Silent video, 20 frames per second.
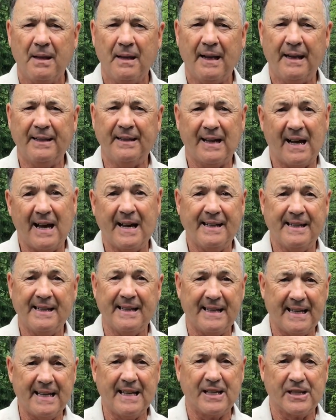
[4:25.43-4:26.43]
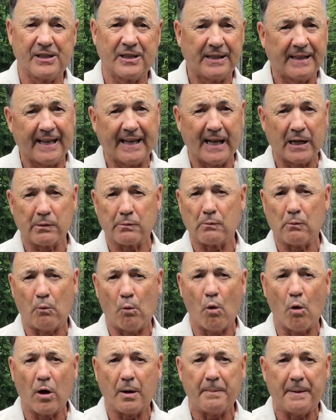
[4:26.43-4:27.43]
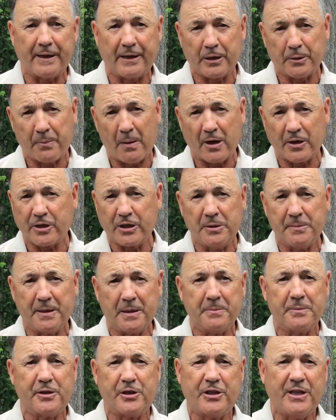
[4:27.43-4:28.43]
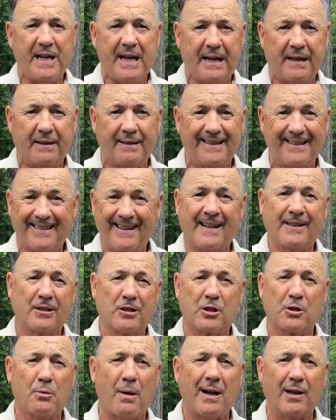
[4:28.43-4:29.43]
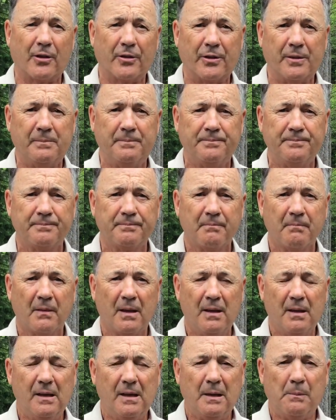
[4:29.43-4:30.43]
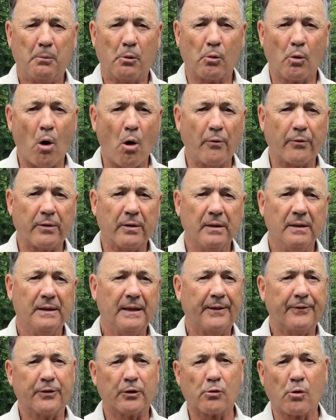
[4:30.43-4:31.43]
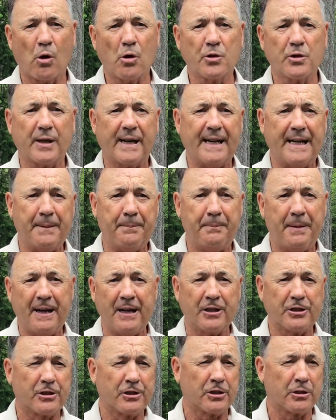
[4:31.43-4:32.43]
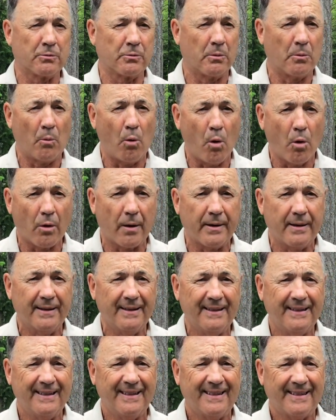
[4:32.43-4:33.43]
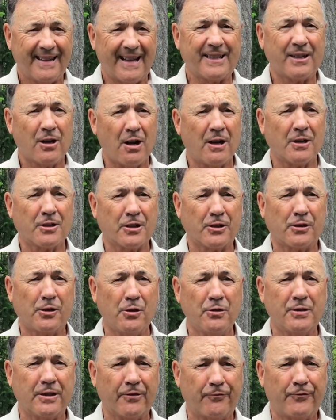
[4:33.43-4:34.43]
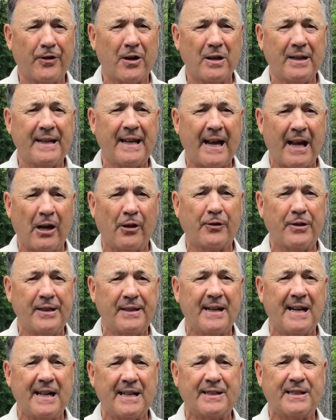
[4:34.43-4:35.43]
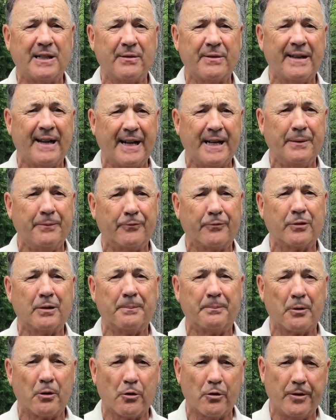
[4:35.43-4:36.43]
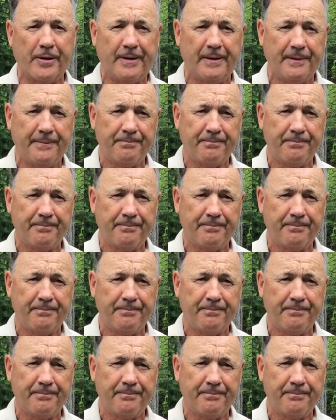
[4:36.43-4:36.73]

And the idea is that they get a reward by depositing them in a machine, not to swallow them. Moreover, if the crows are getting peanuts as a reward, that constitutes a fairly healthy dietary item for a bird.